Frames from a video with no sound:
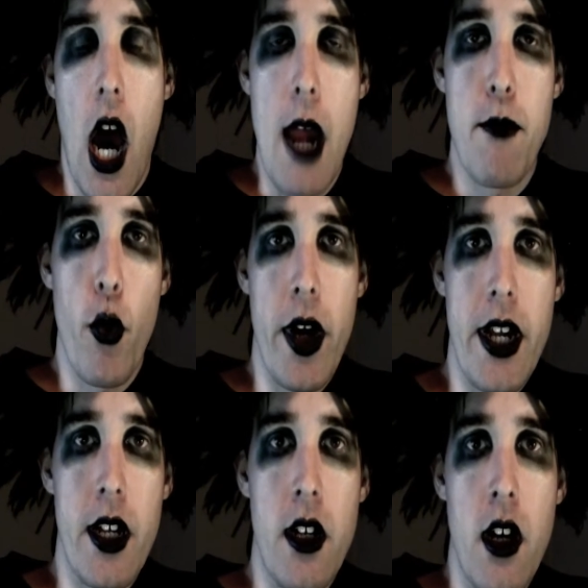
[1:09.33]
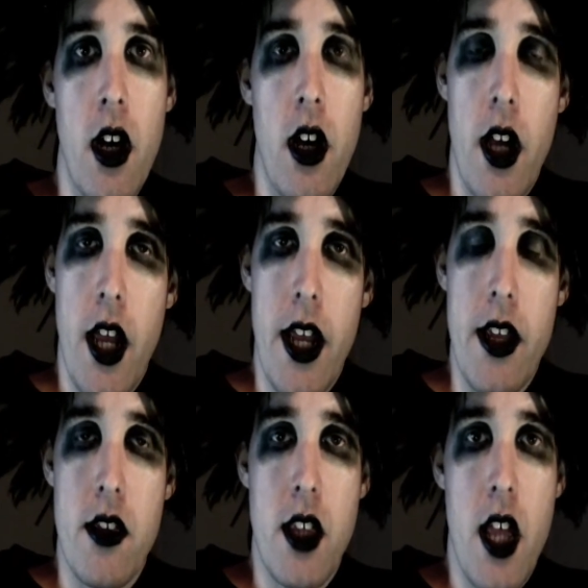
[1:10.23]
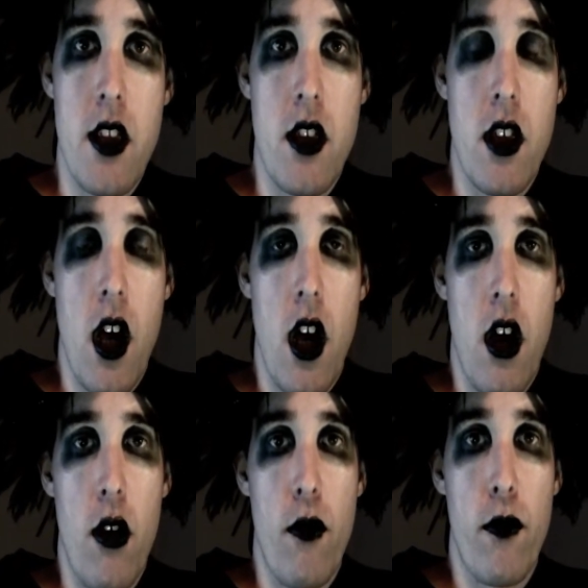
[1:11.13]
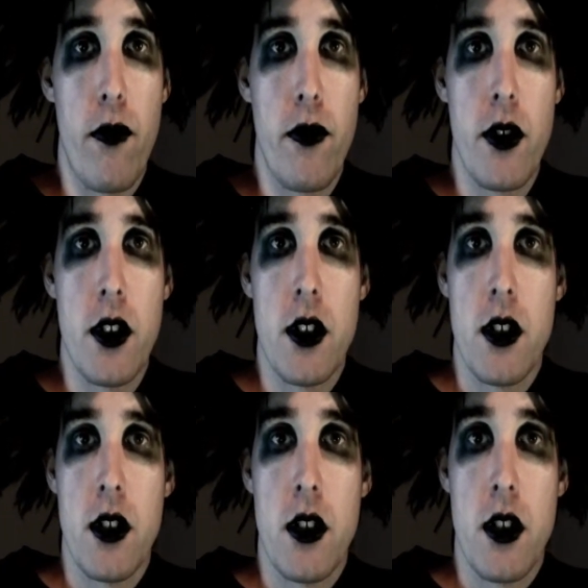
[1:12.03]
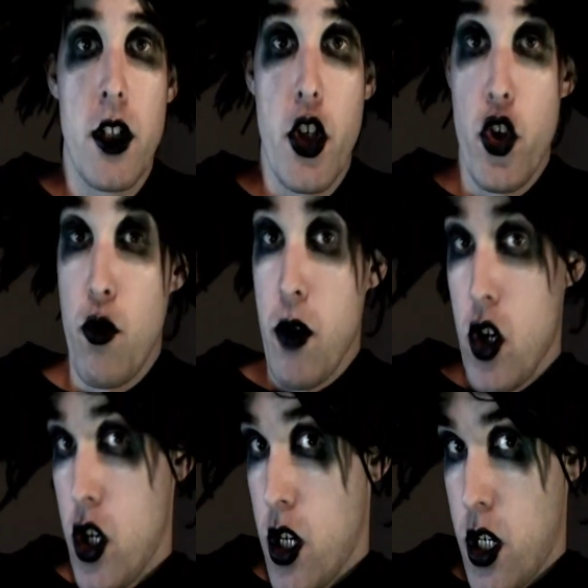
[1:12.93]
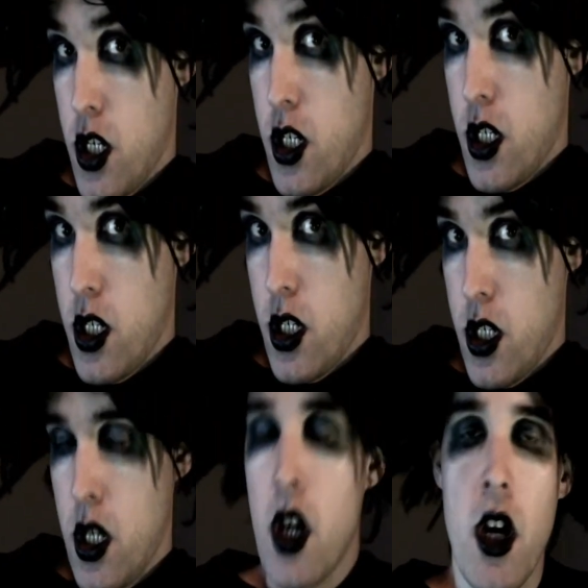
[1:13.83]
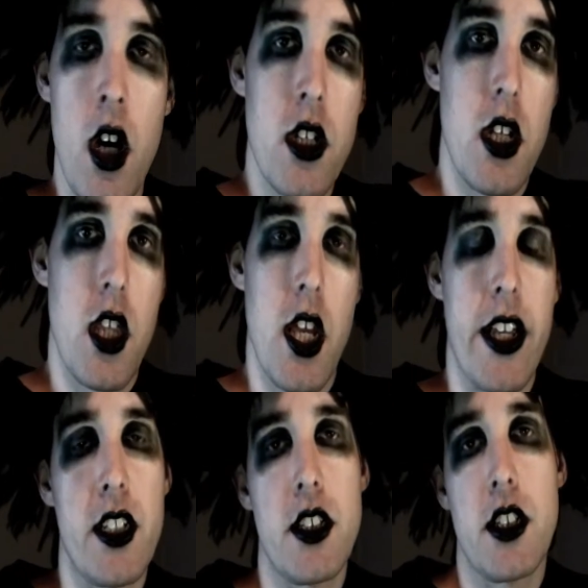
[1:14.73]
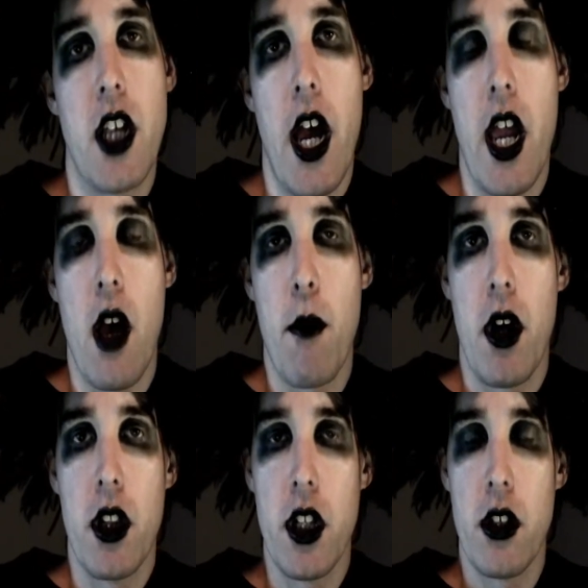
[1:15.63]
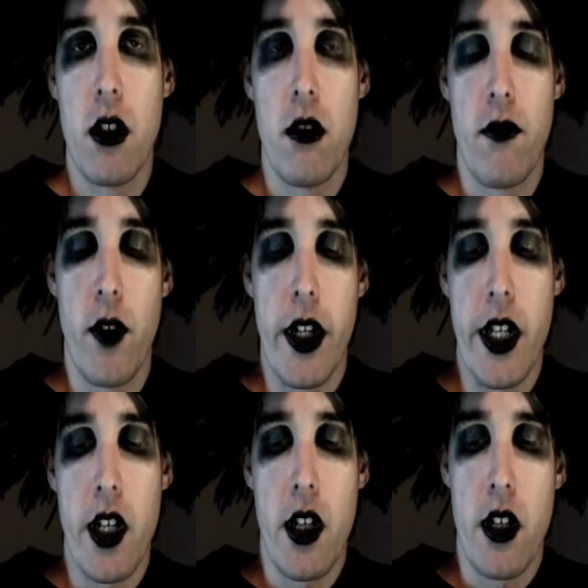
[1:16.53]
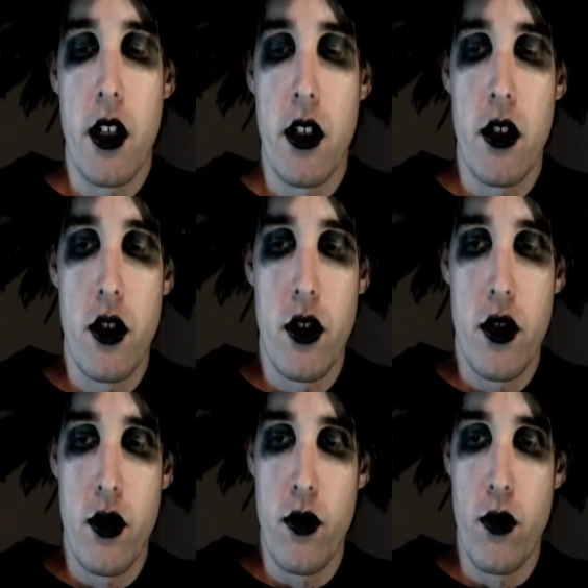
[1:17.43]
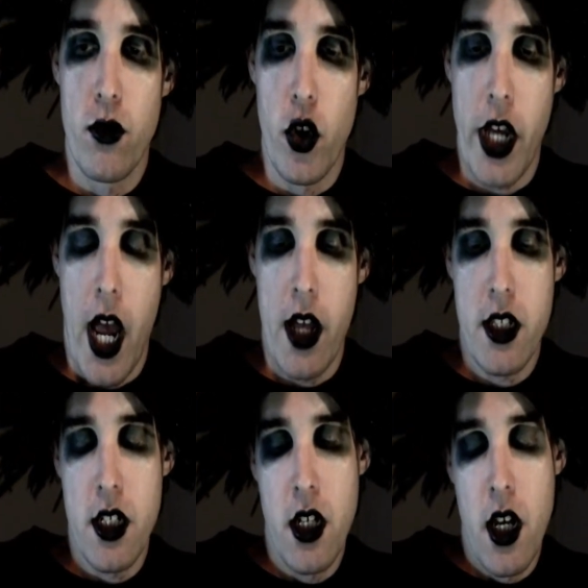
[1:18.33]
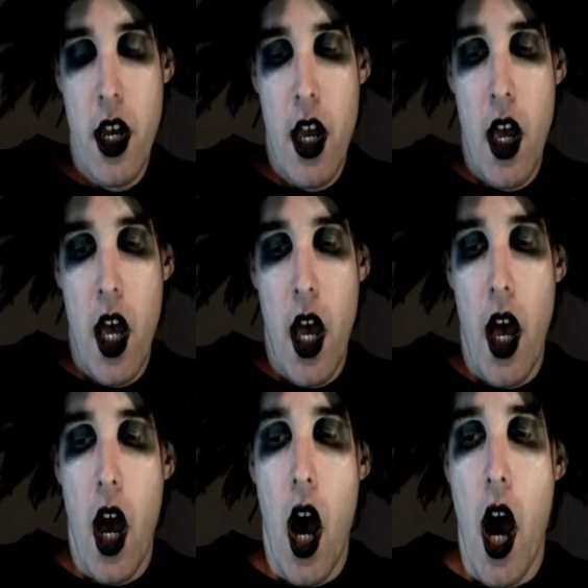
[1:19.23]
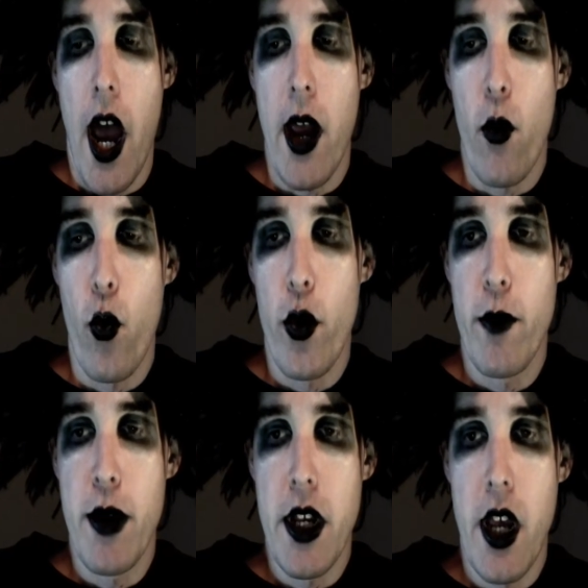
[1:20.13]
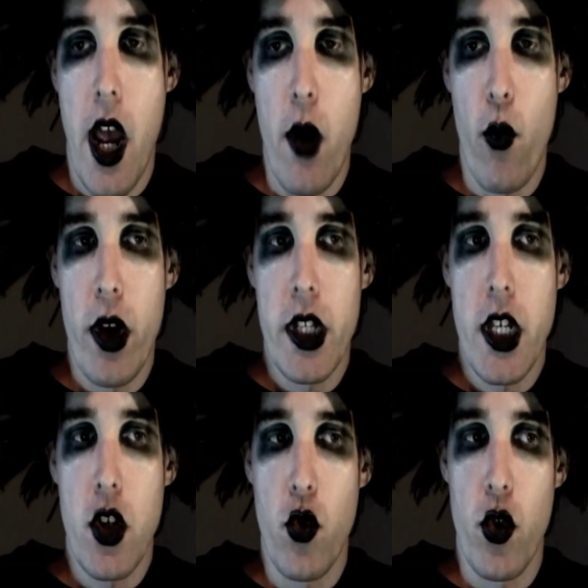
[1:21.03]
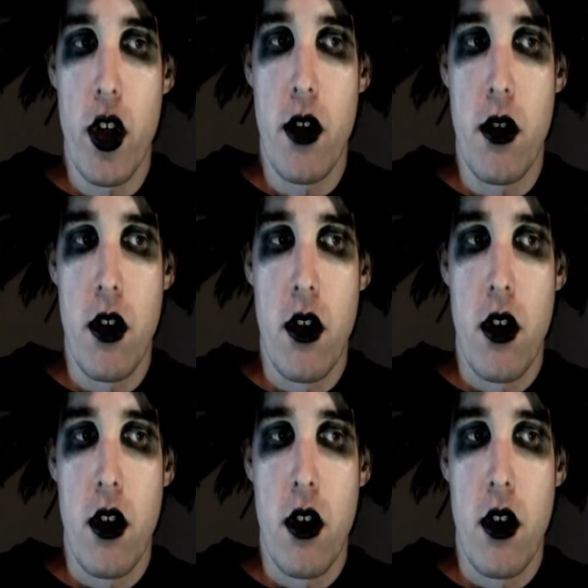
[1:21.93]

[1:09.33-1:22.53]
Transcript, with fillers: I bring a sense of humor to things. I am a little funny to look at. I would be a really good